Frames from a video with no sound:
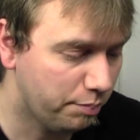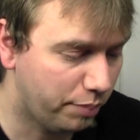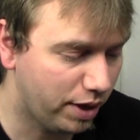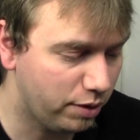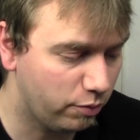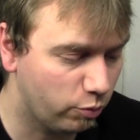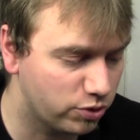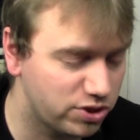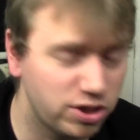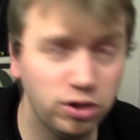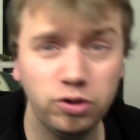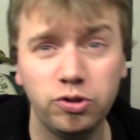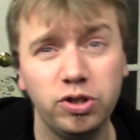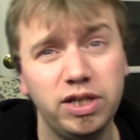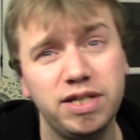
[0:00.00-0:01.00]
but we're
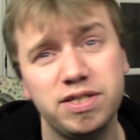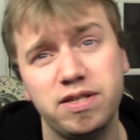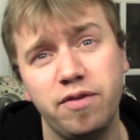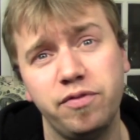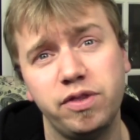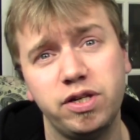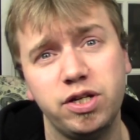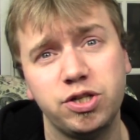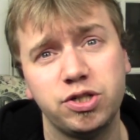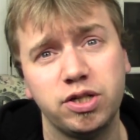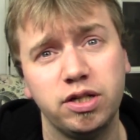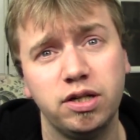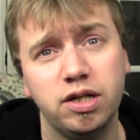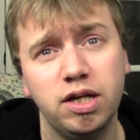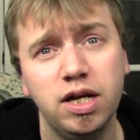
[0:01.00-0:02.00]
still early in 7th
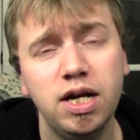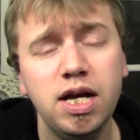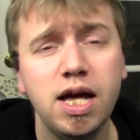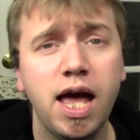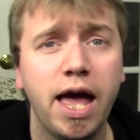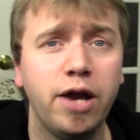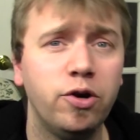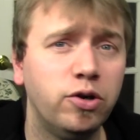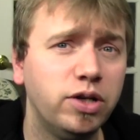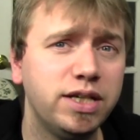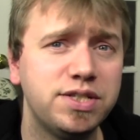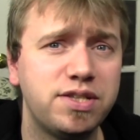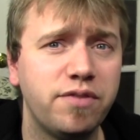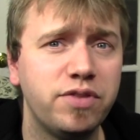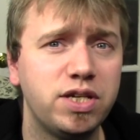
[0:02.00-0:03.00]
edition. And early
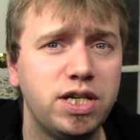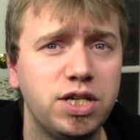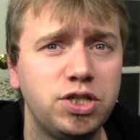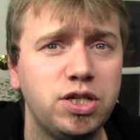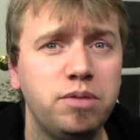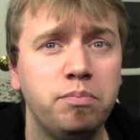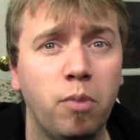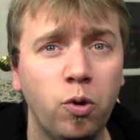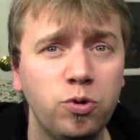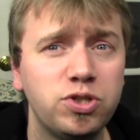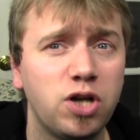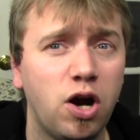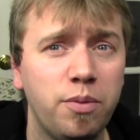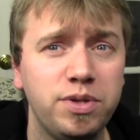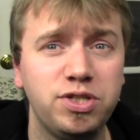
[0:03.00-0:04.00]
in 7th edition,
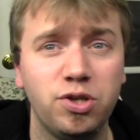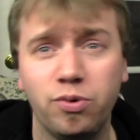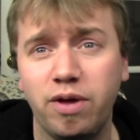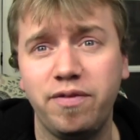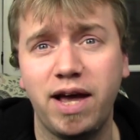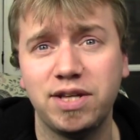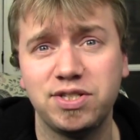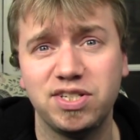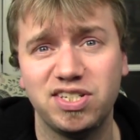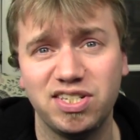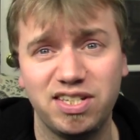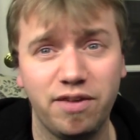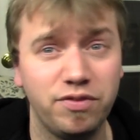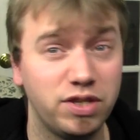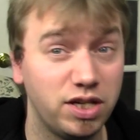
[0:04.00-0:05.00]
most armies don't have access to
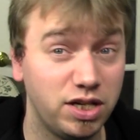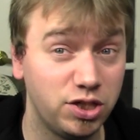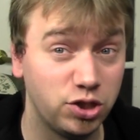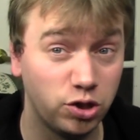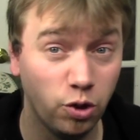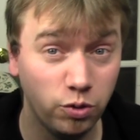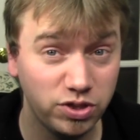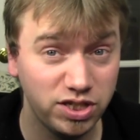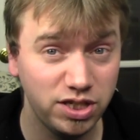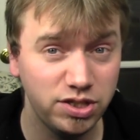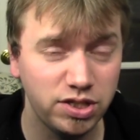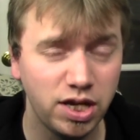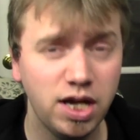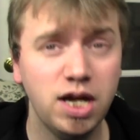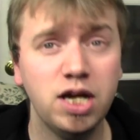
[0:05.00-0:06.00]
7th edition
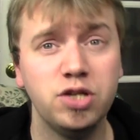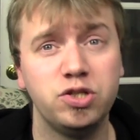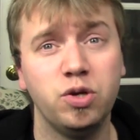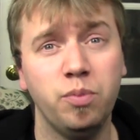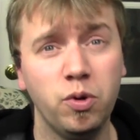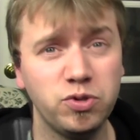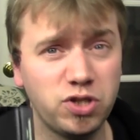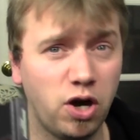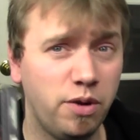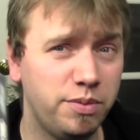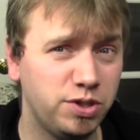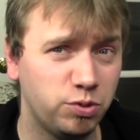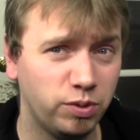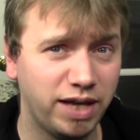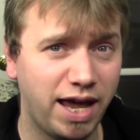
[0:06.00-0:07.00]
codices, so most
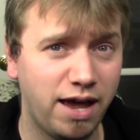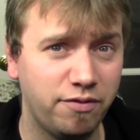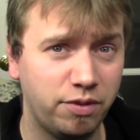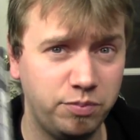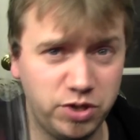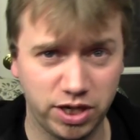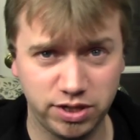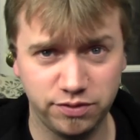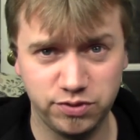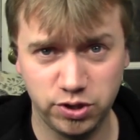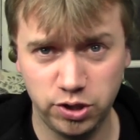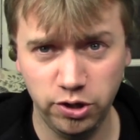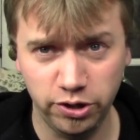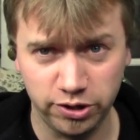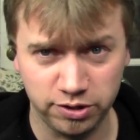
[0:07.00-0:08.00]
armies will have objectives
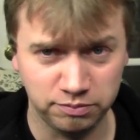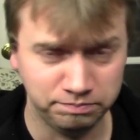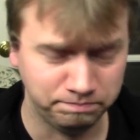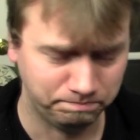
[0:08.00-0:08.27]
secured.